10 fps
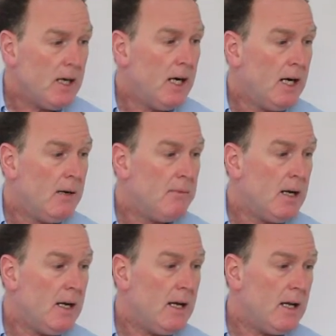
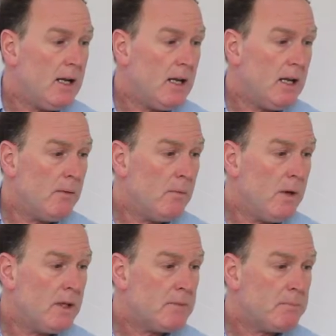
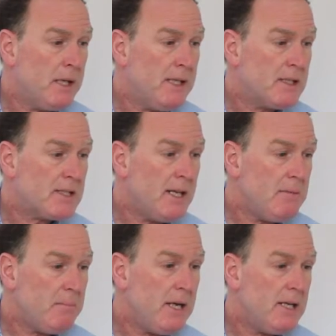We're playing the
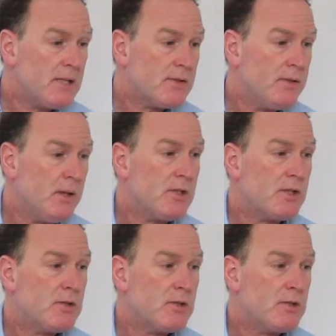same pairs of notes